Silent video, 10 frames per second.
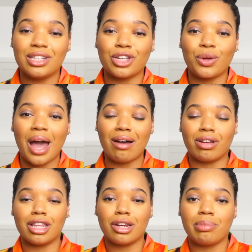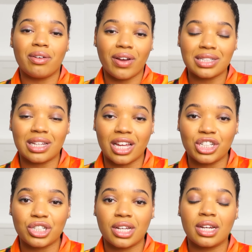So you have a little bit of
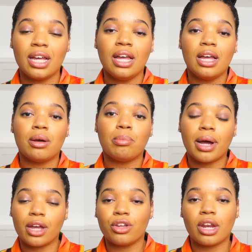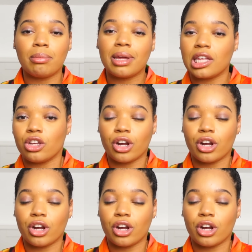ventilation, but you know what I mean?